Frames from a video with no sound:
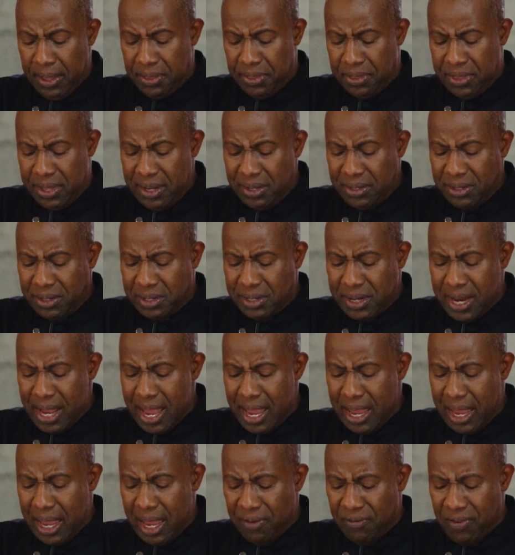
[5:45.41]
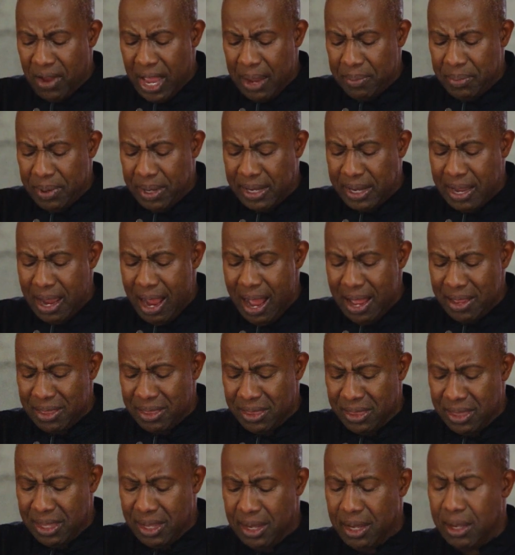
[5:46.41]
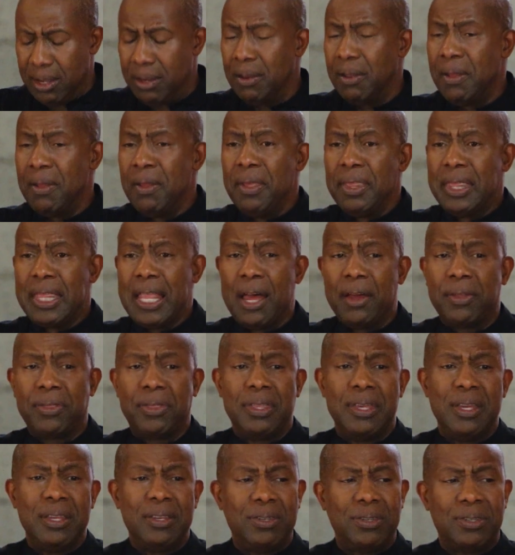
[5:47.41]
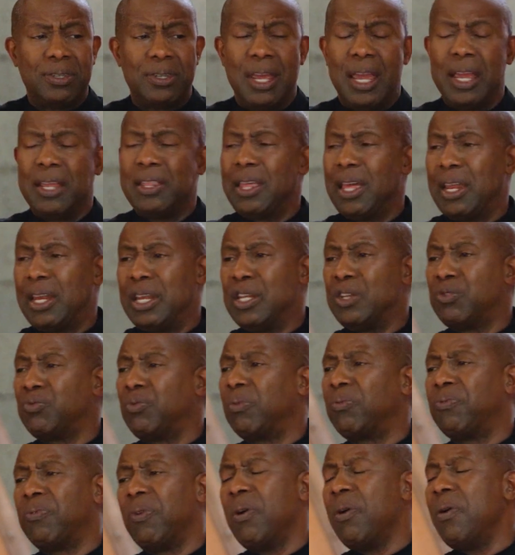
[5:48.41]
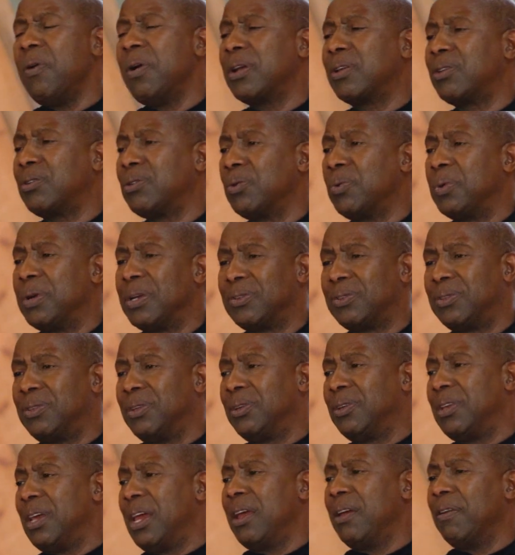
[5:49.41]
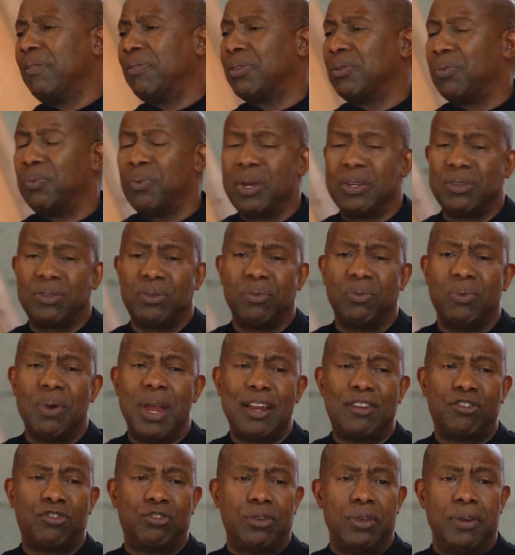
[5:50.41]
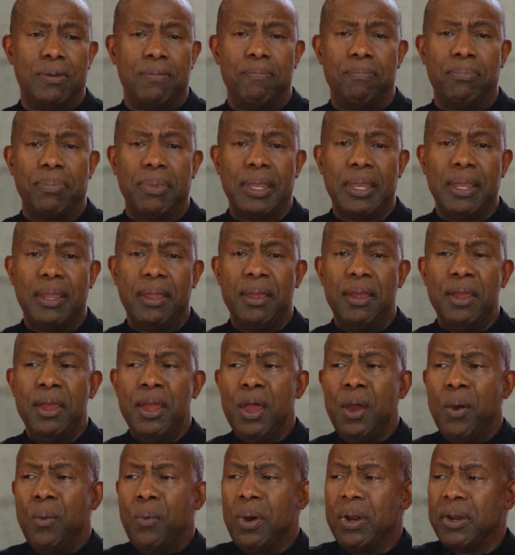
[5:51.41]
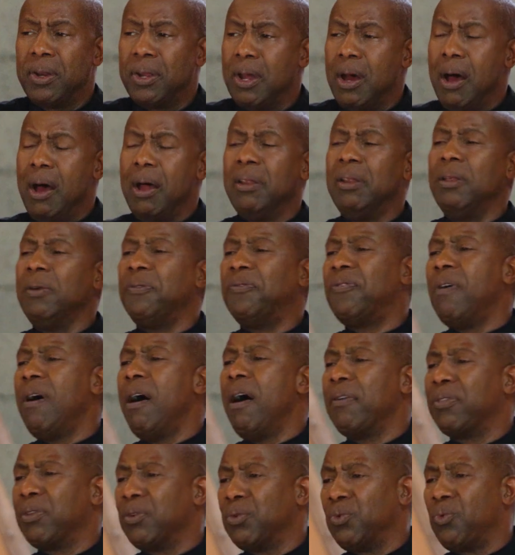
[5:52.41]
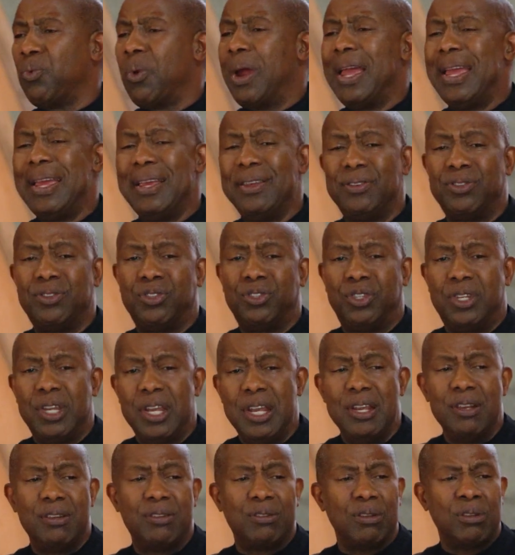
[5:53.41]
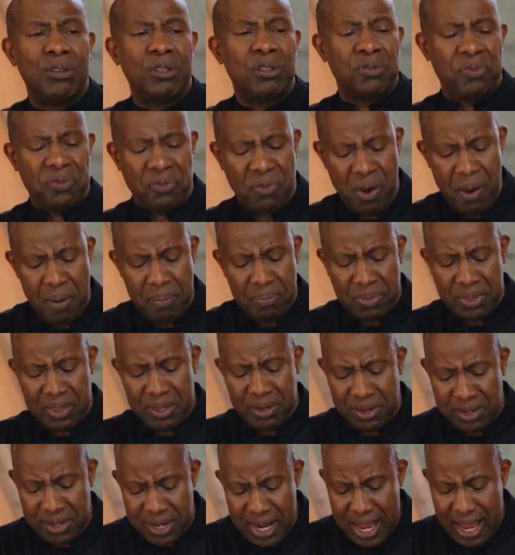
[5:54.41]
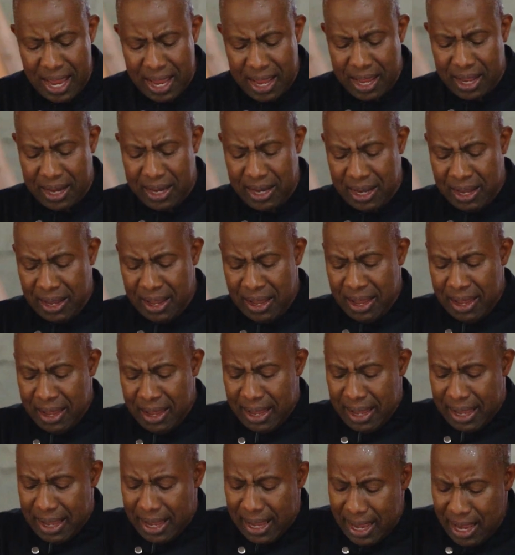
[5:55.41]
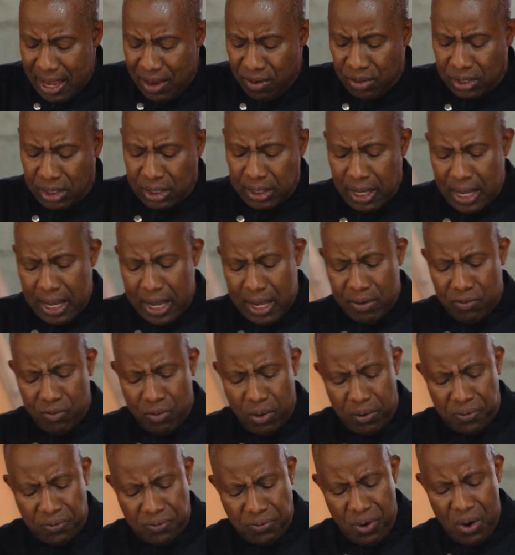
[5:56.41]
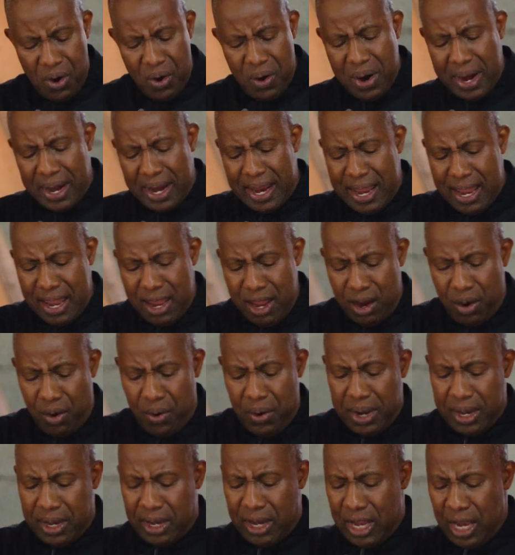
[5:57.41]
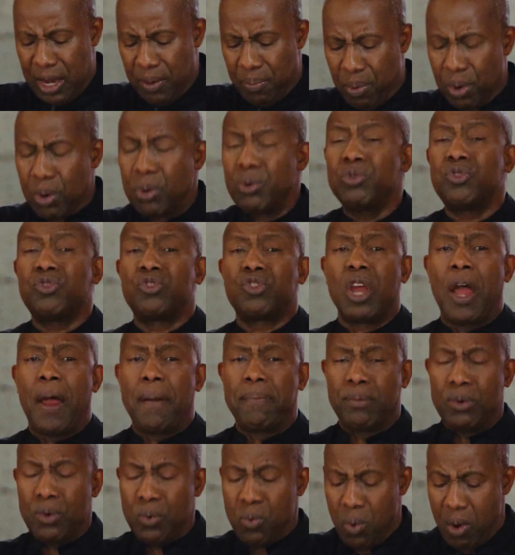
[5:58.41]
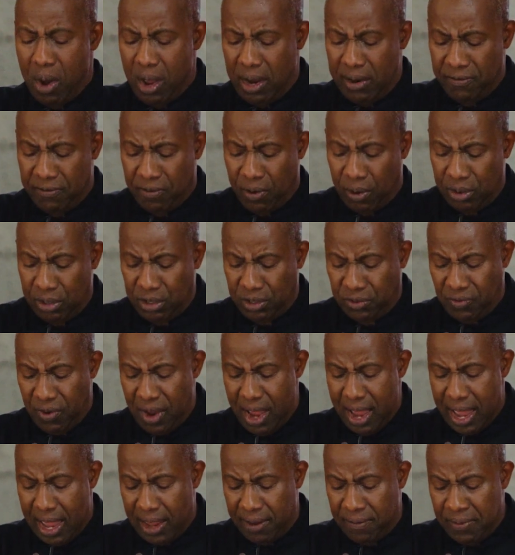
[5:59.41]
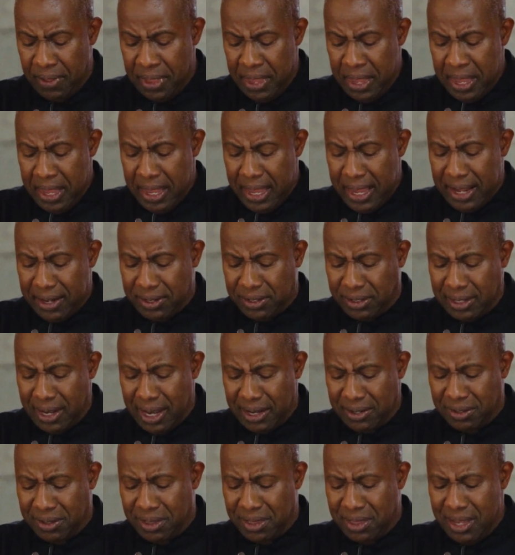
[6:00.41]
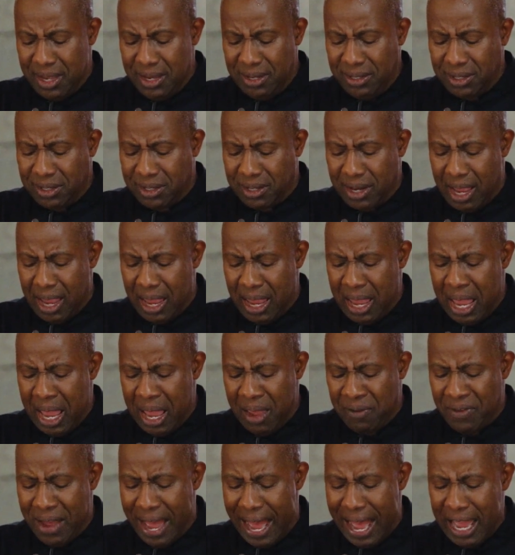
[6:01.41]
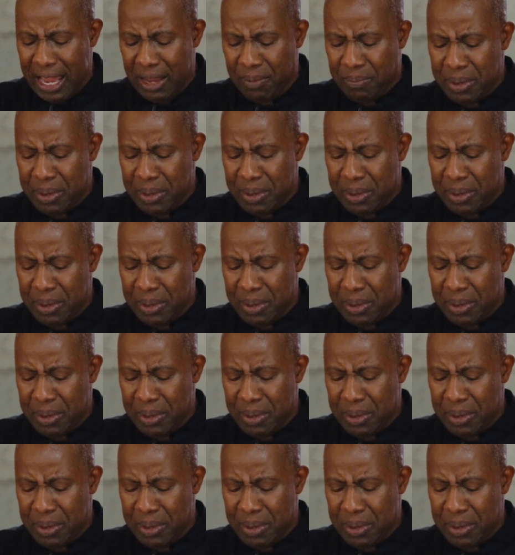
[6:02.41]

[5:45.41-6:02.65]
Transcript: This day have I begotten thee. Now, this day that he's referring to is the day of the resurrection. When God the Father raised Jesus from the dead, he's referring here in Hebrews chapter 1, verse 5, it says, This day have I